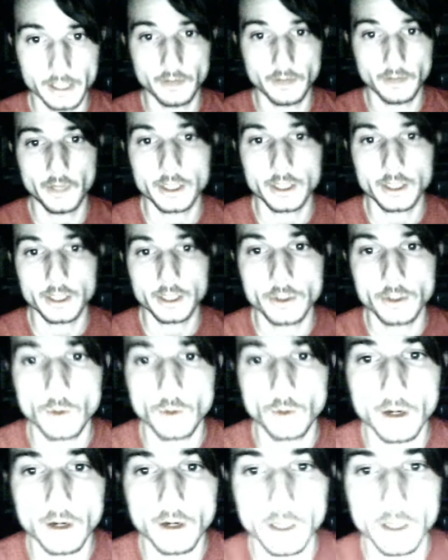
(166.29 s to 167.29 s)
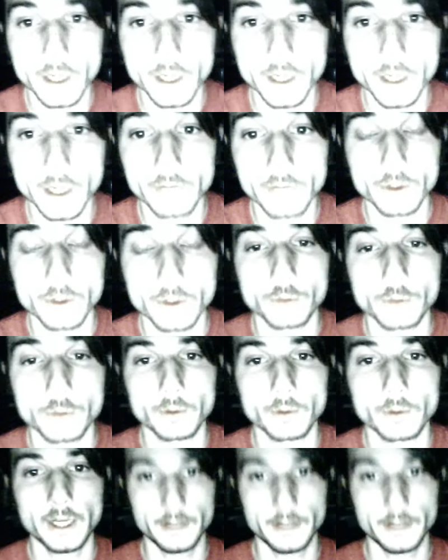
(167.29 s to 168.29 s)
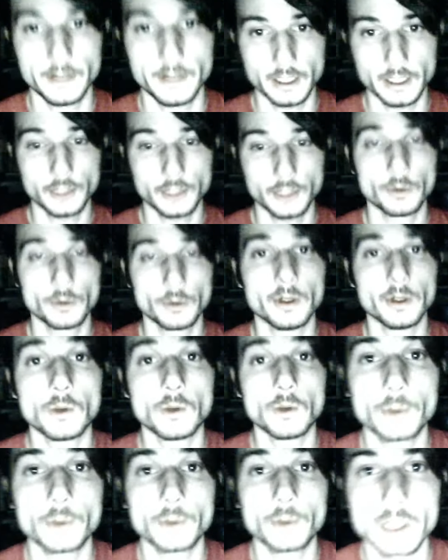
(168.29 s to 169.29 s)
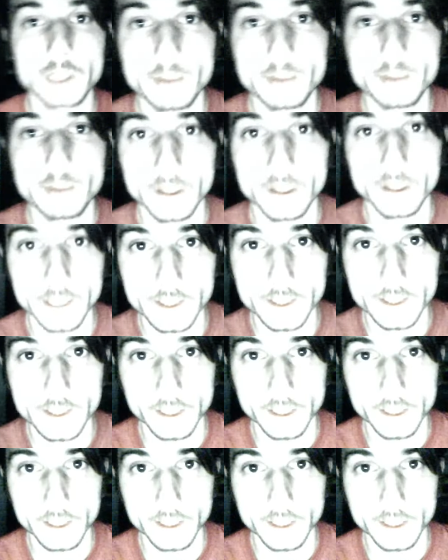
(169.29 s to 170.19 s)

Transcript: that you are in a virtual reality and you are the only one experiencing it,